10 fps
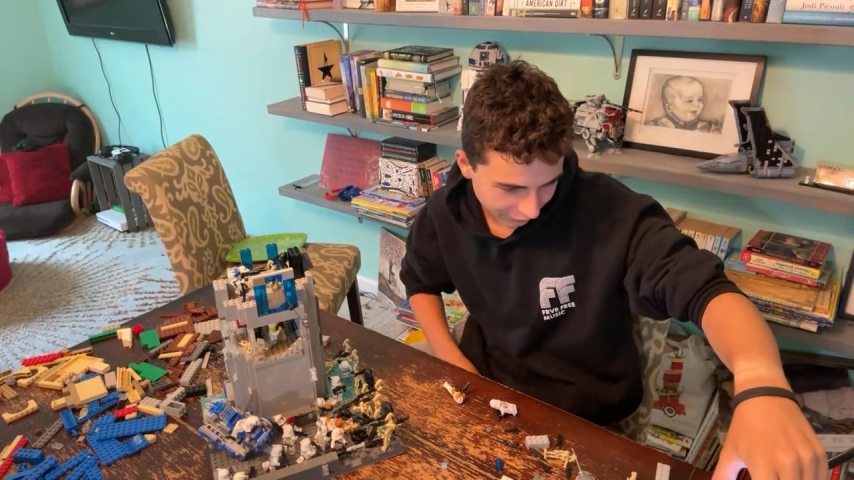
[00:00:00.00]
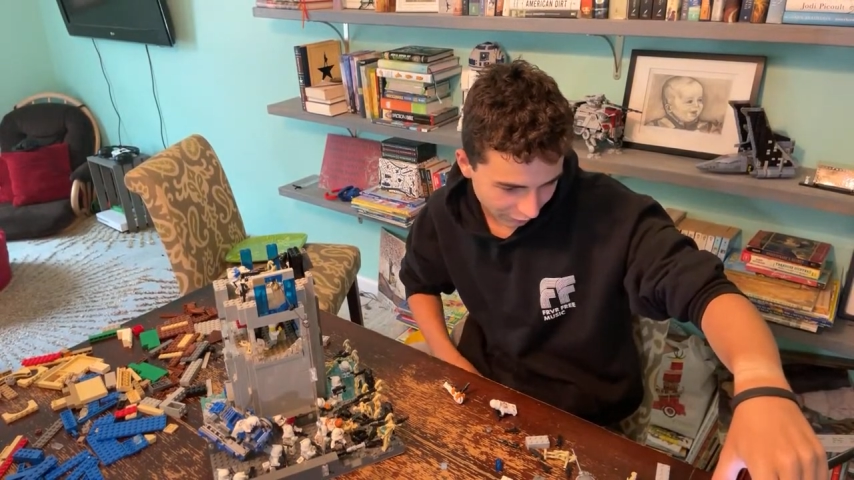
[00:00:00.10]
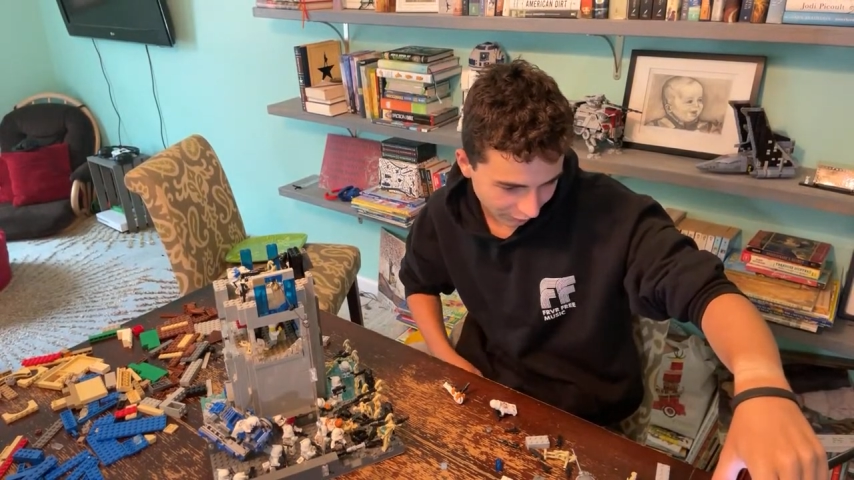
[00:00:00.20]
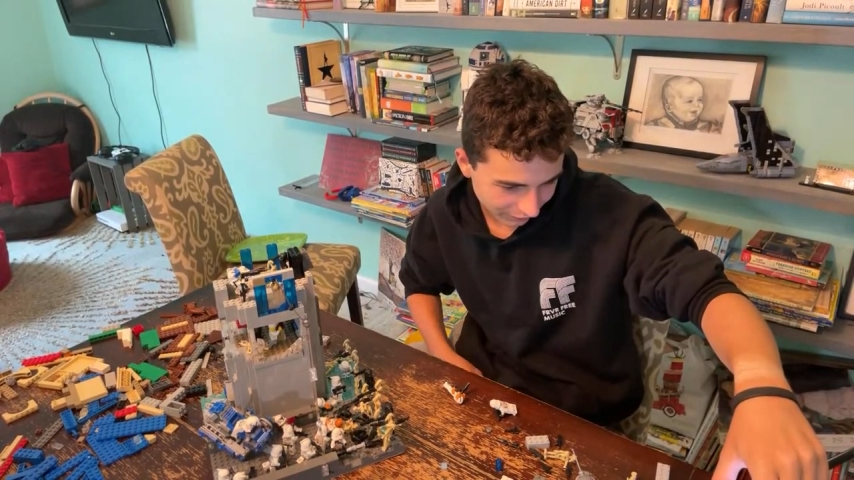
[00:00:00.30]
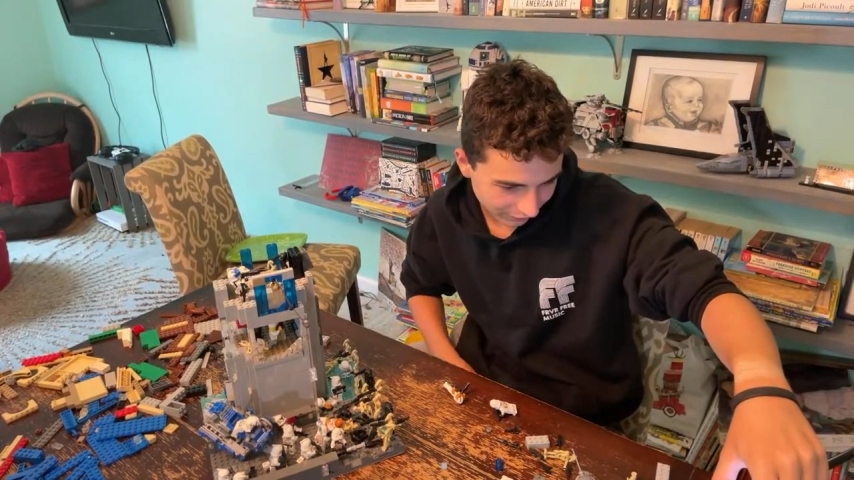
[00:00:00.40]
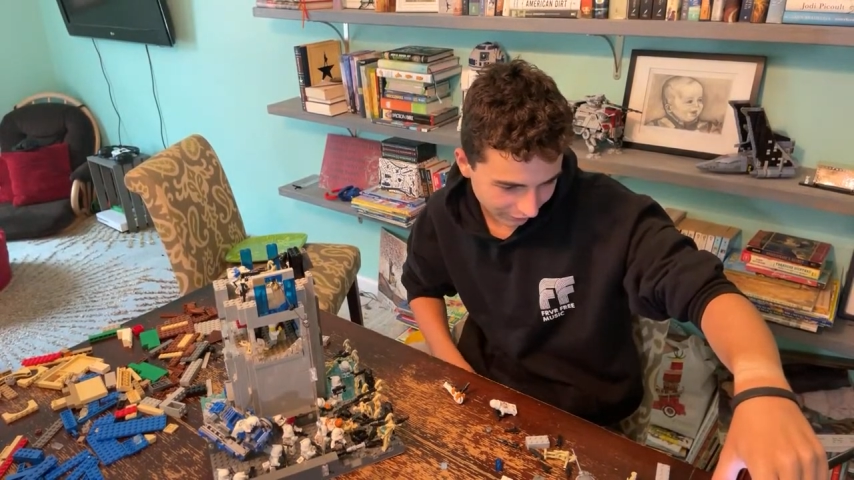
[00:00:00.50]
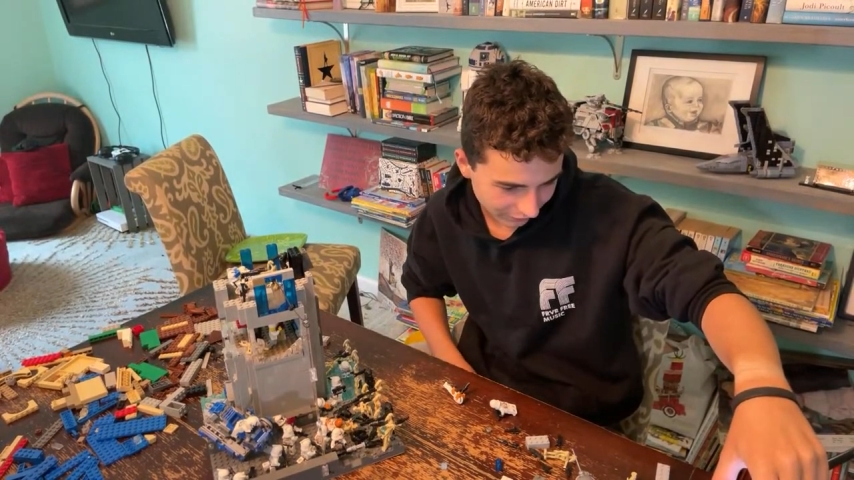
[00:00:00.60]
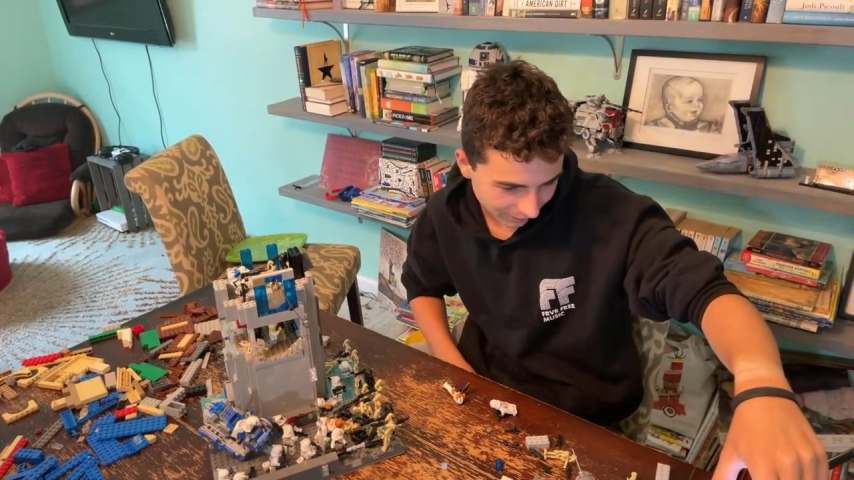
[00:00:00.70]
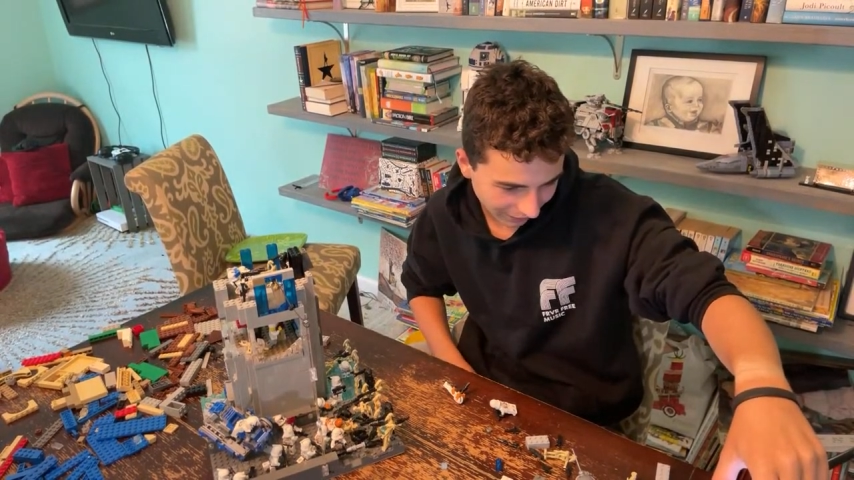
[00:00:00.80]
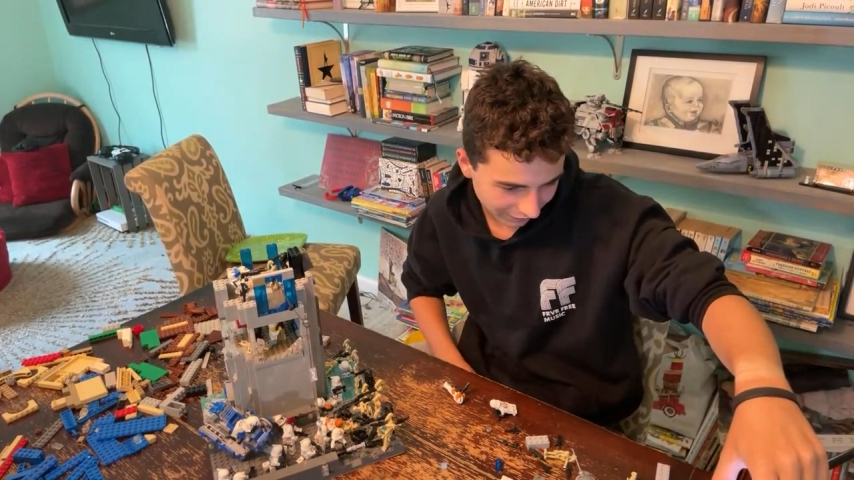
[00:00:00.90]
a droid during
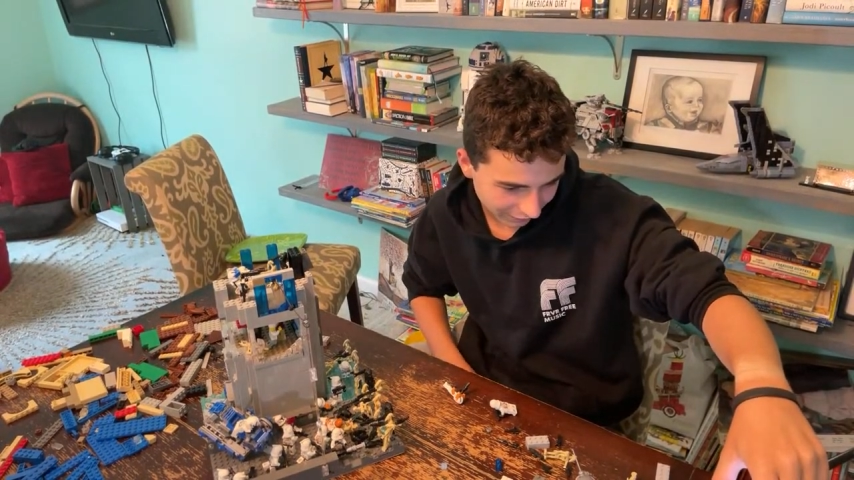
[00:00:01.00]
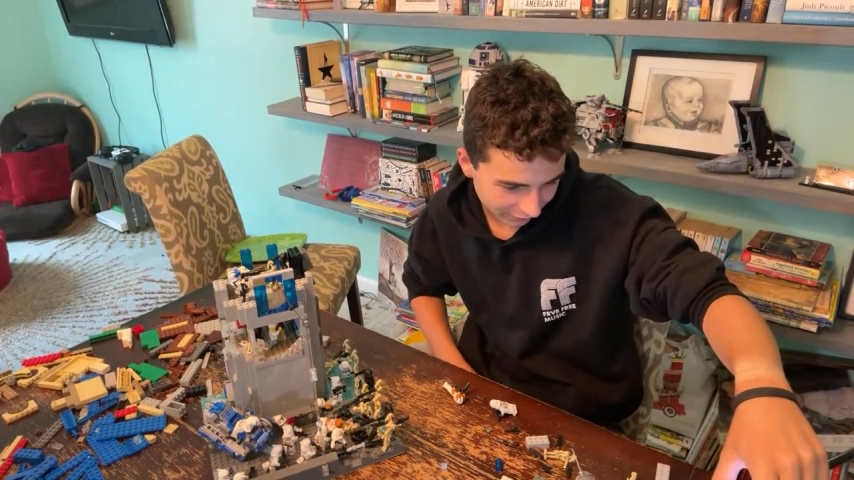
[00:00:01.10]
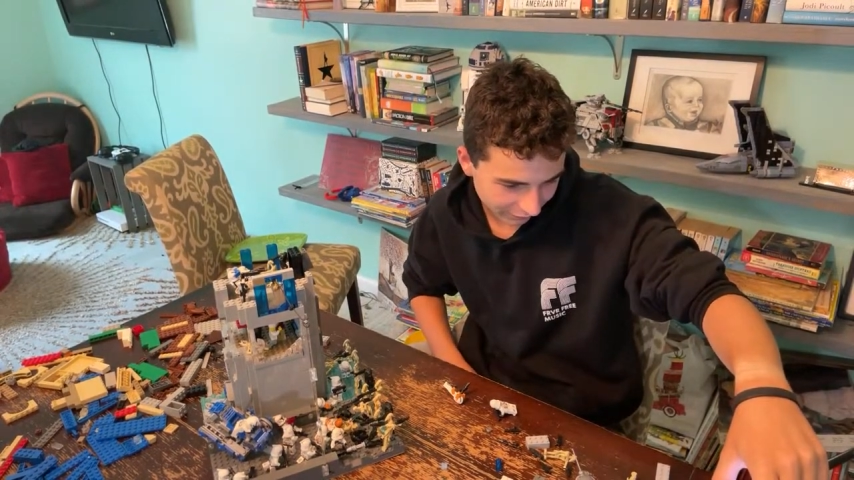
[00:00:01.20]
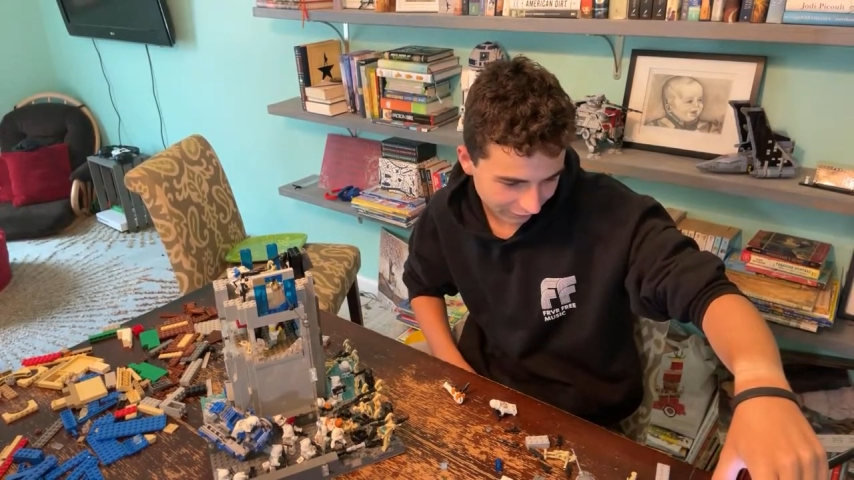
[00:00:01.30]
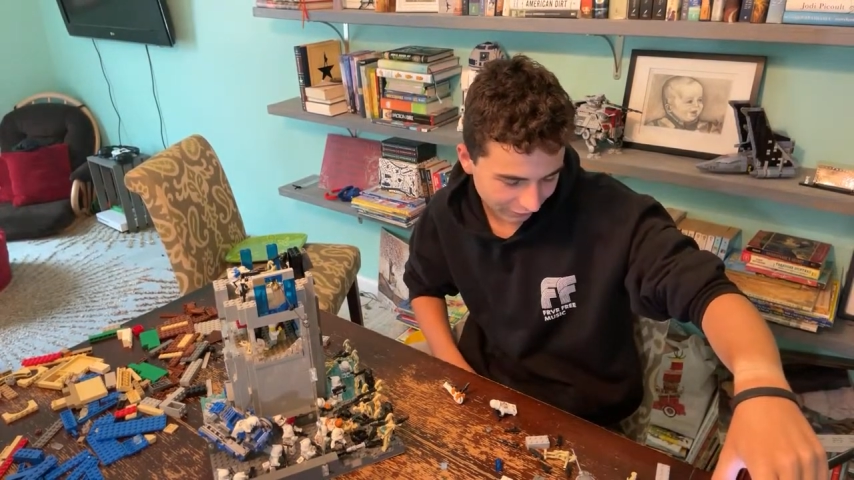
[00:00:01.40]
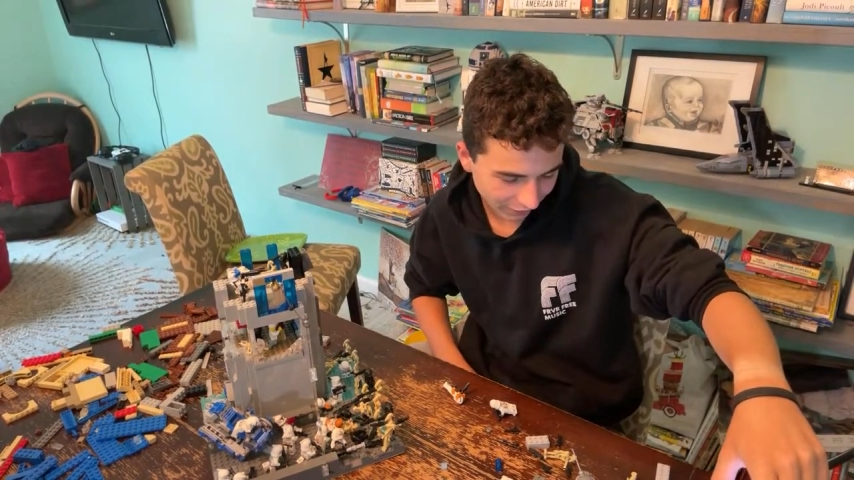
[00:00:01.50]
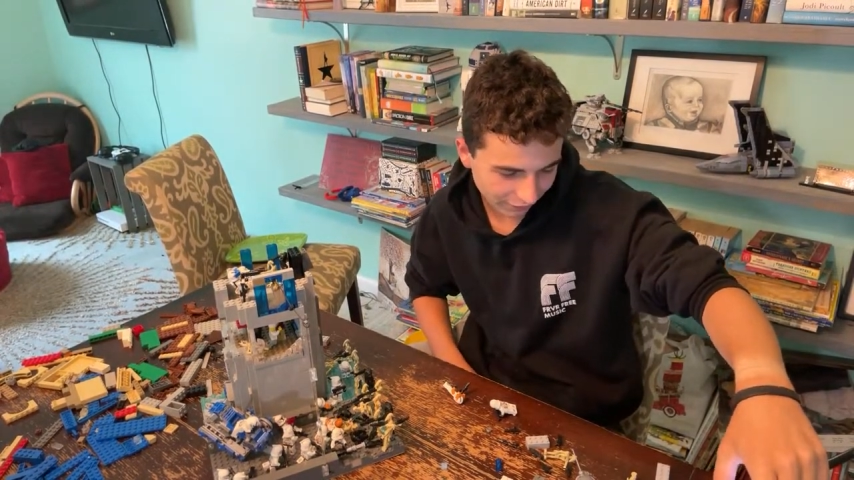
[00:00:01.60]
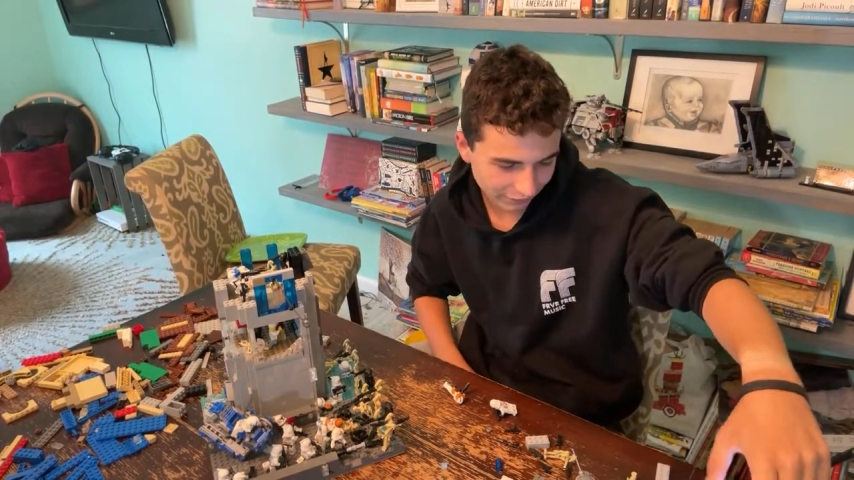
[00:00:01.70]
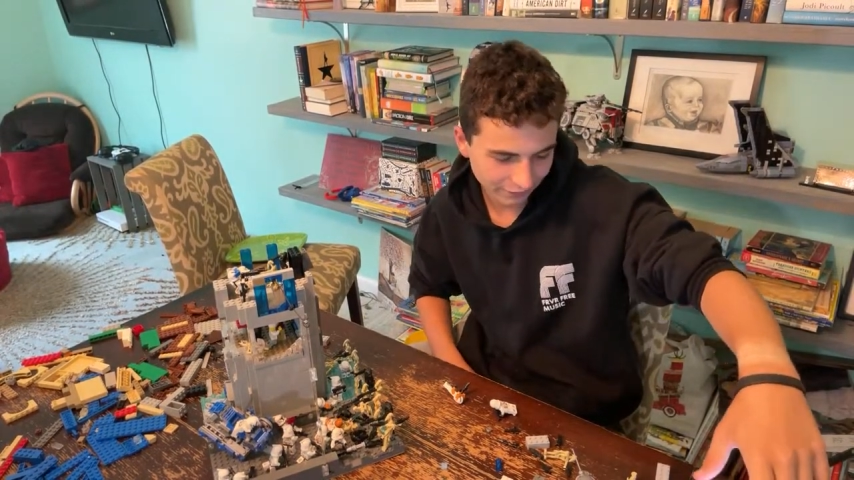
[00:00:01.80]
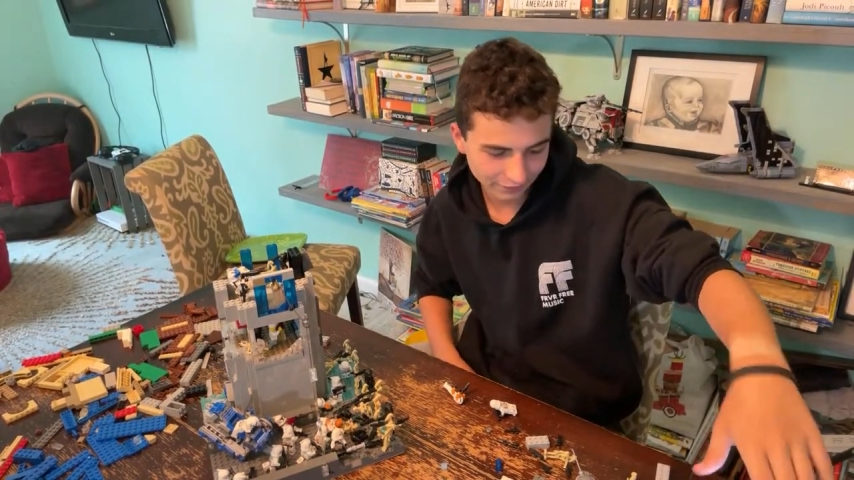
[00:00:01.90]
the Battle of Christophsis,